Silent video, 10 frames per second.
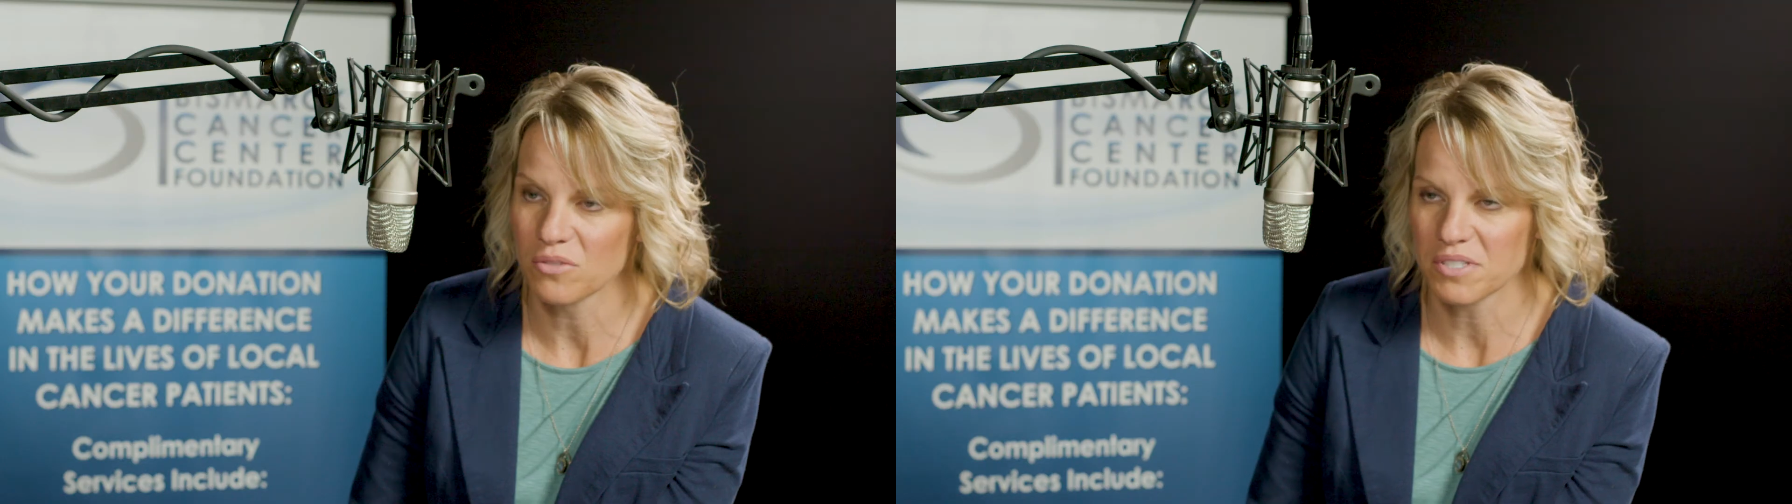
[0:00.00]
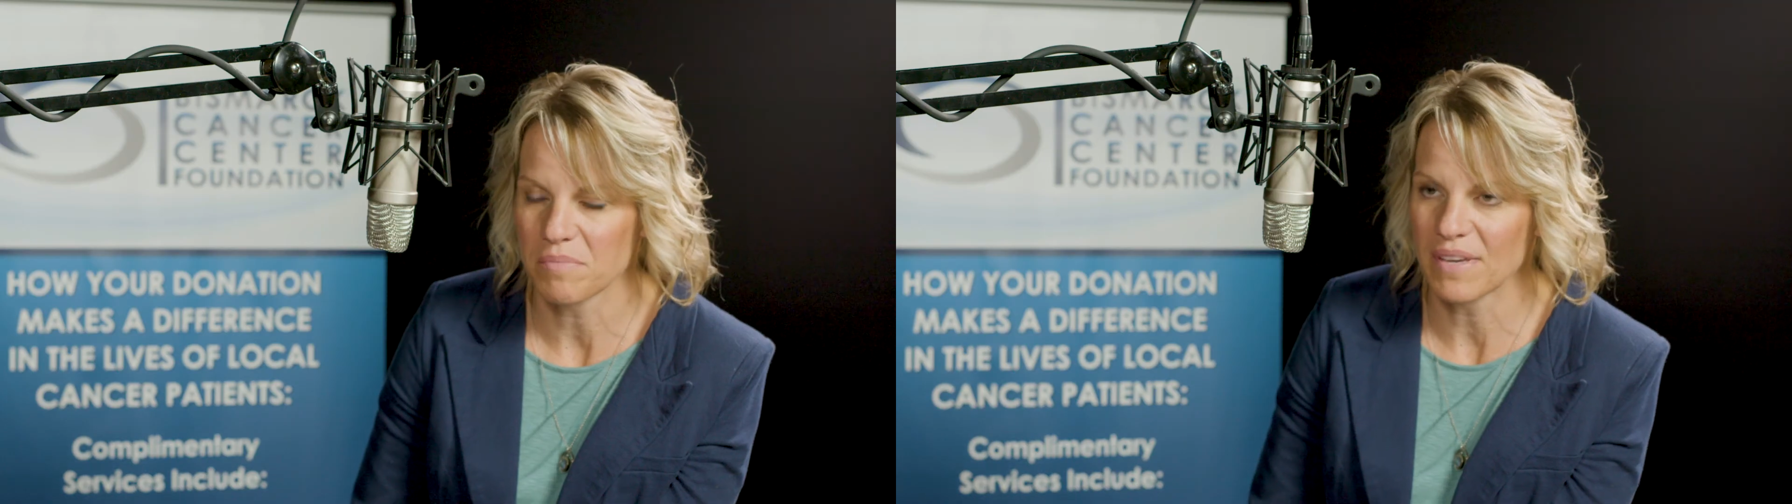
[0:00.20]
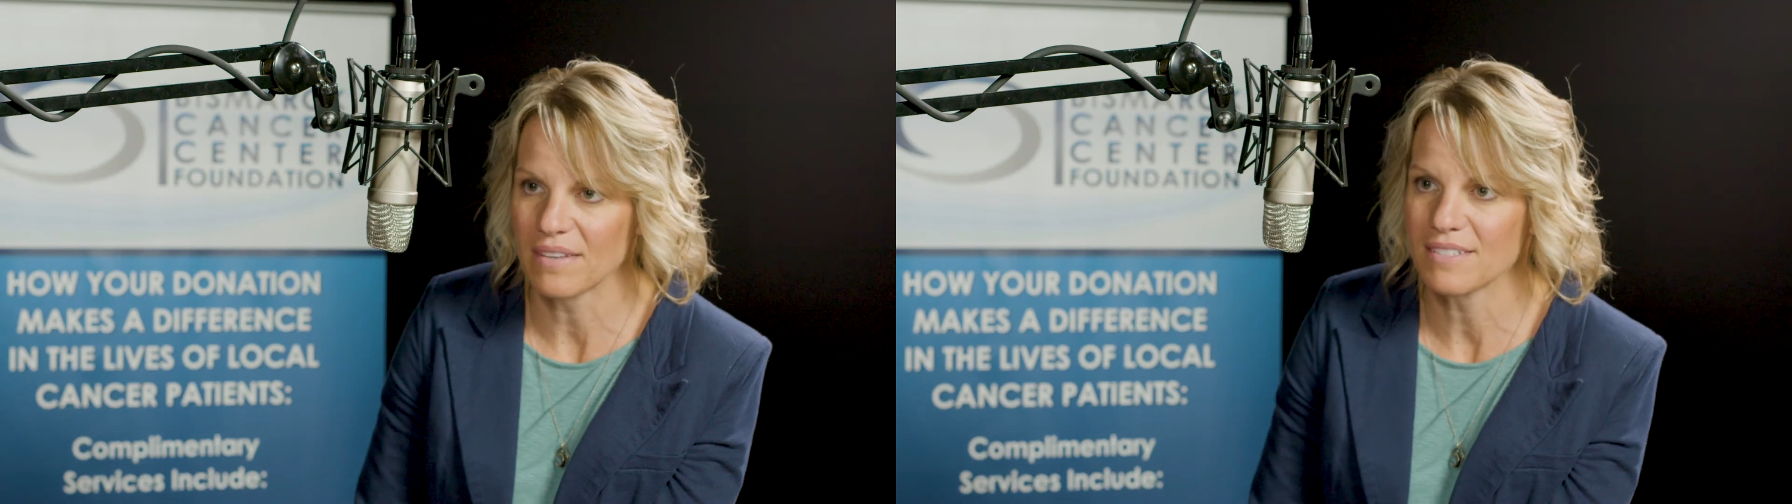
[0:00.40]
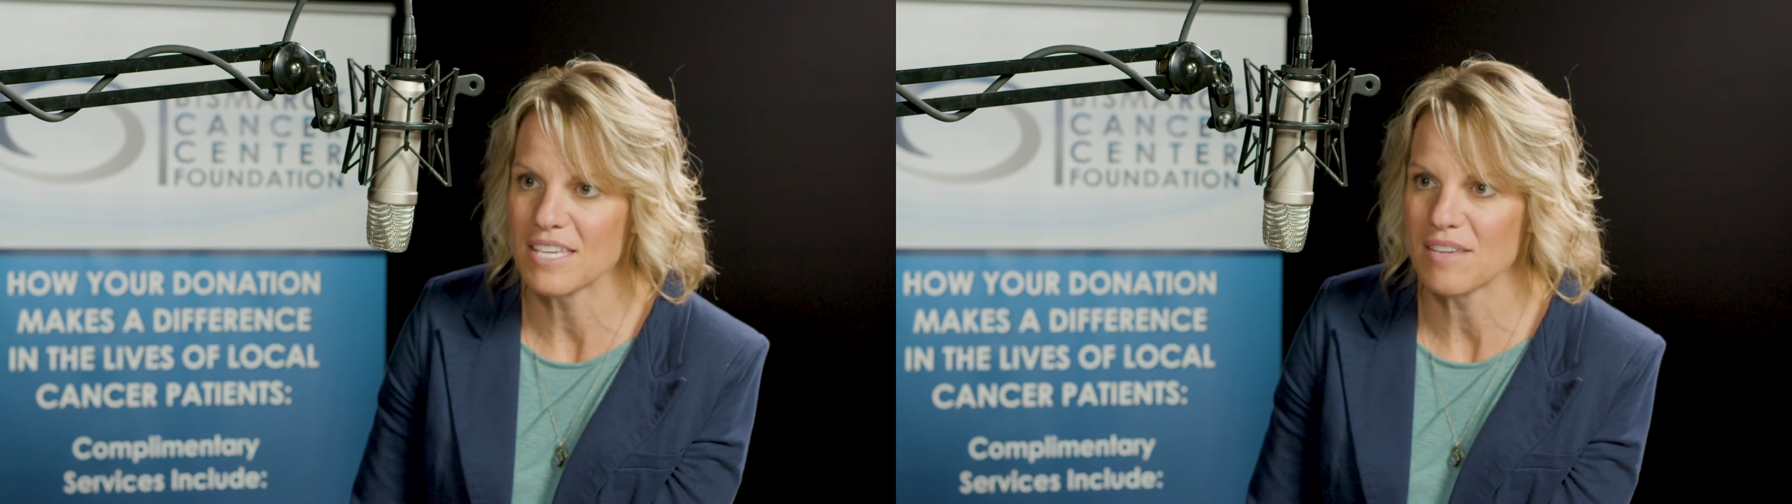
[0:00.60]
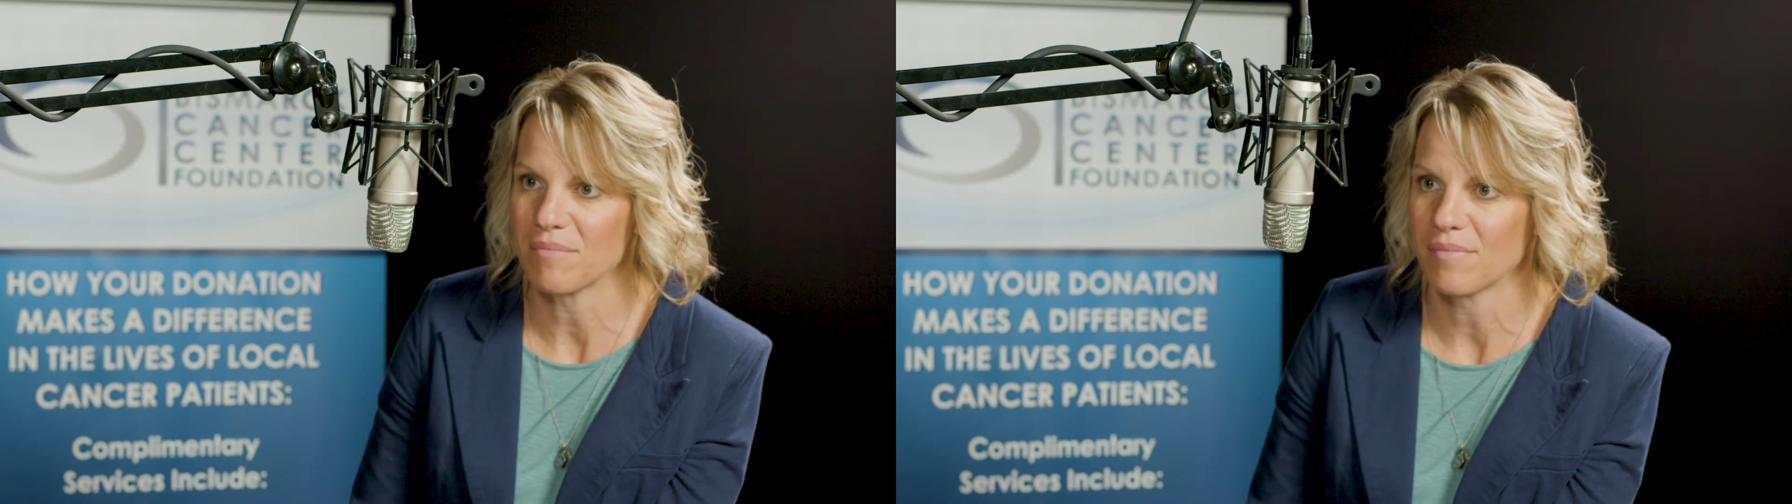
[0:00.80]
So it's a big
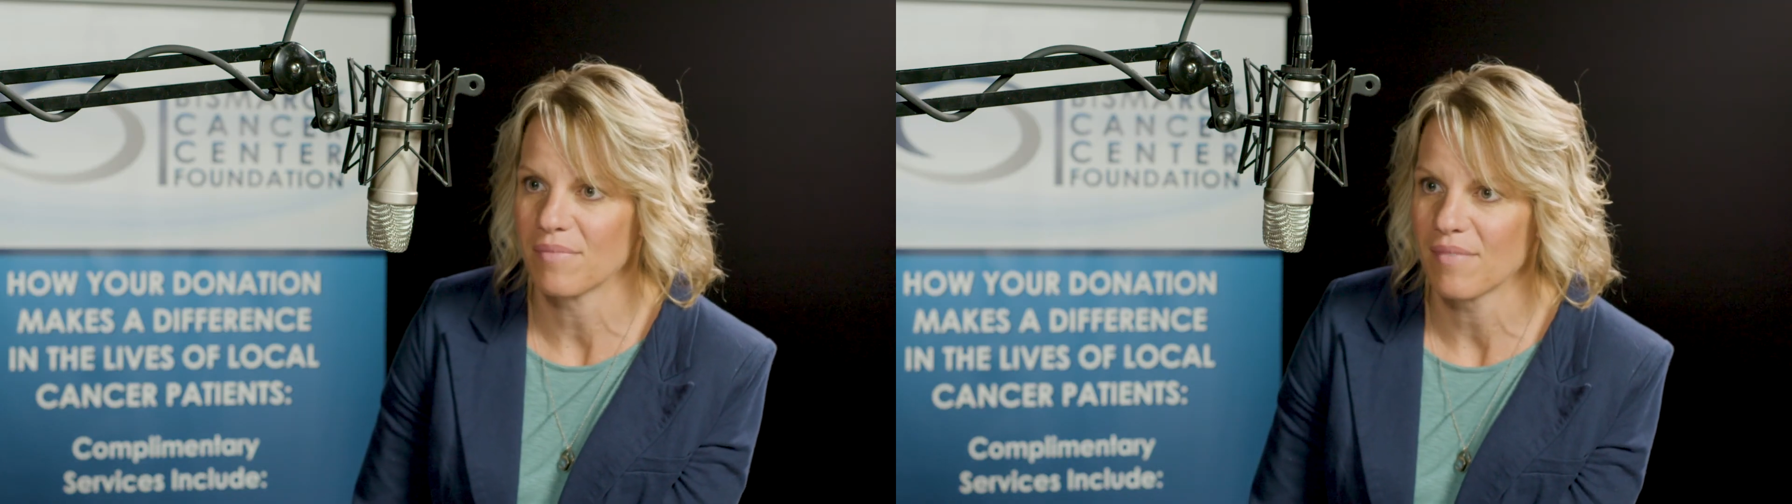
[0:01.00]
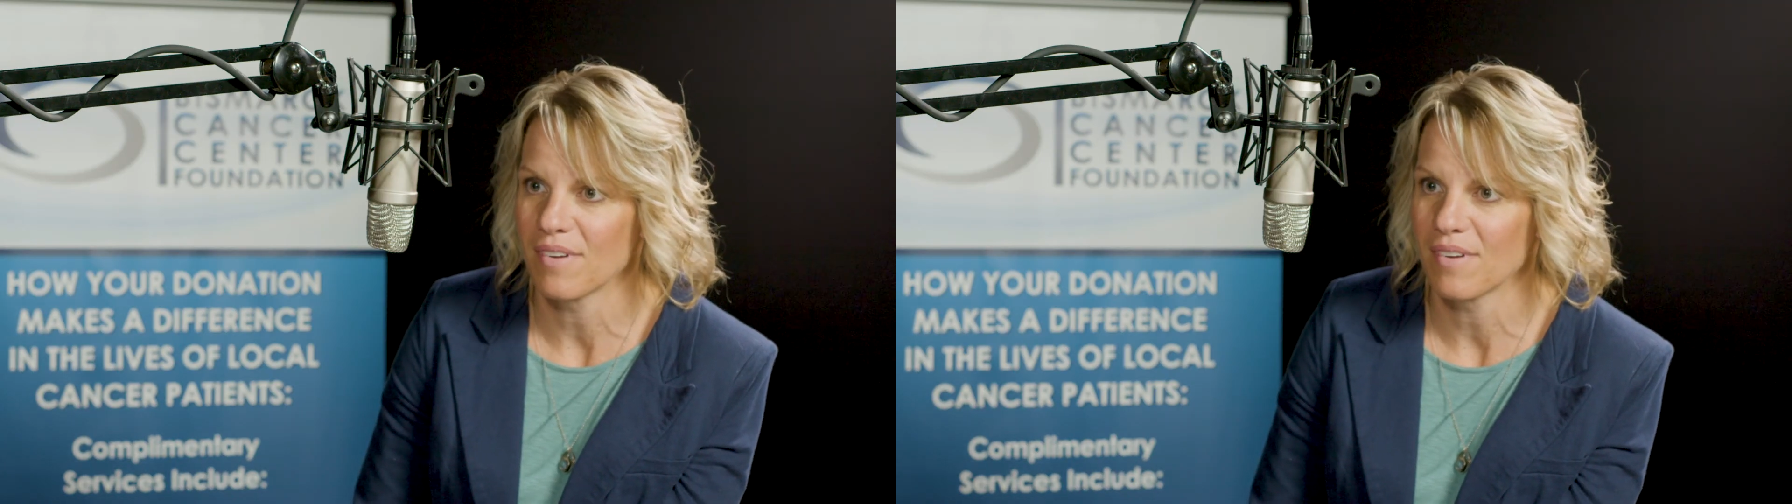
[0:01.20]
team,